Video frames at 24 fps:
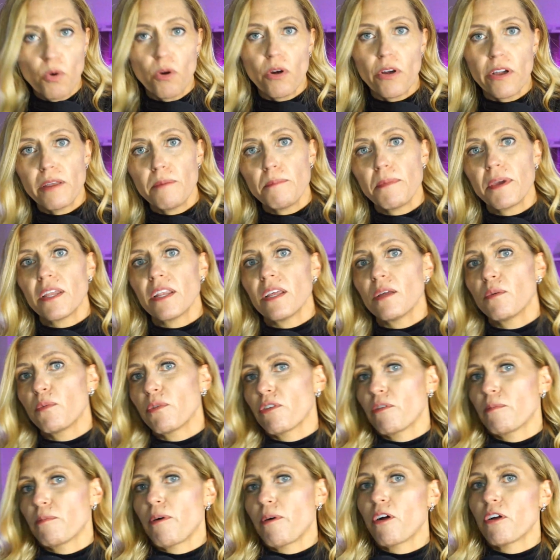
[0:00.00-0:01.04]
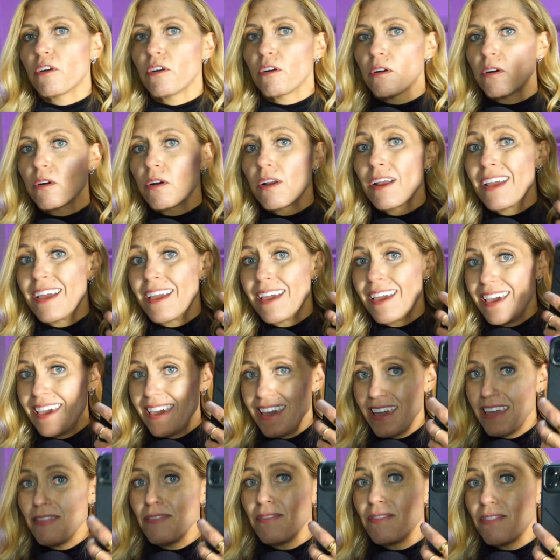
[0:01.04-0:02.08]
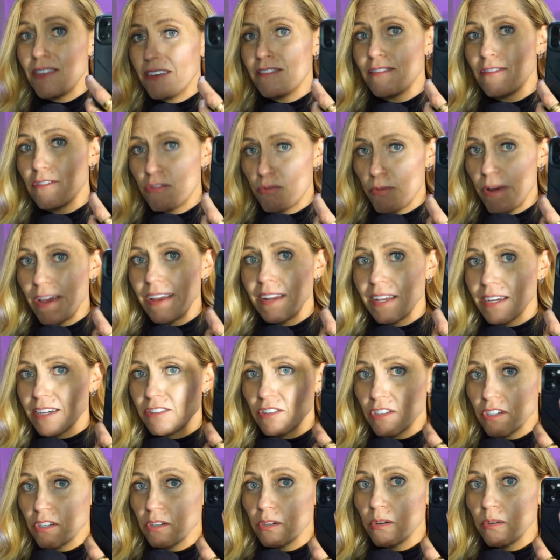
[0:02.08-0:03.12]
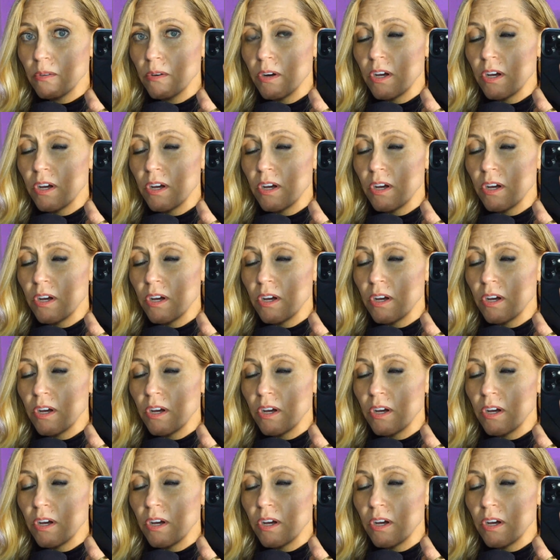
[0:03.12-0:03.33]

are in a meeting with your partner and this is right next to you